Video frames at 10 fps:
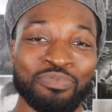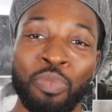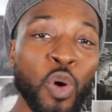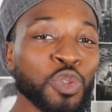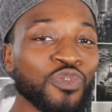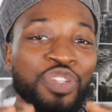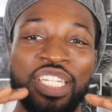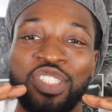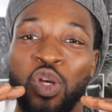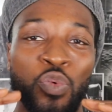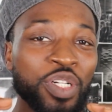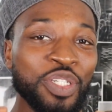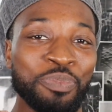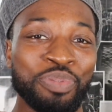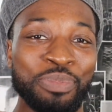Most vegans are really
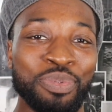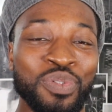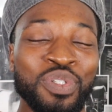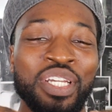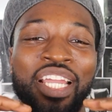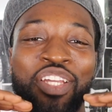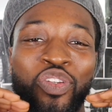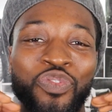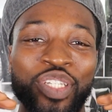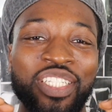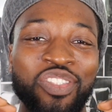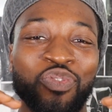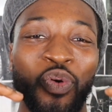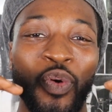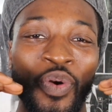good people, and they're vegans
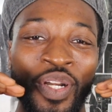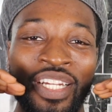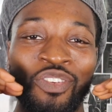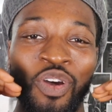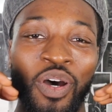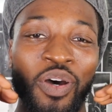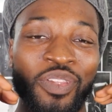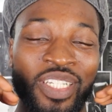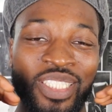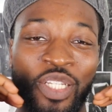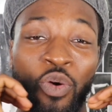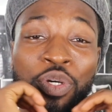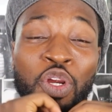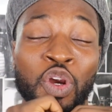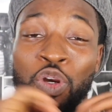for because they don't
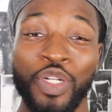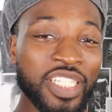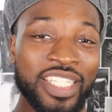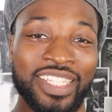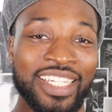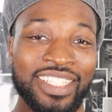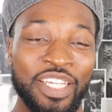want to hurt anything.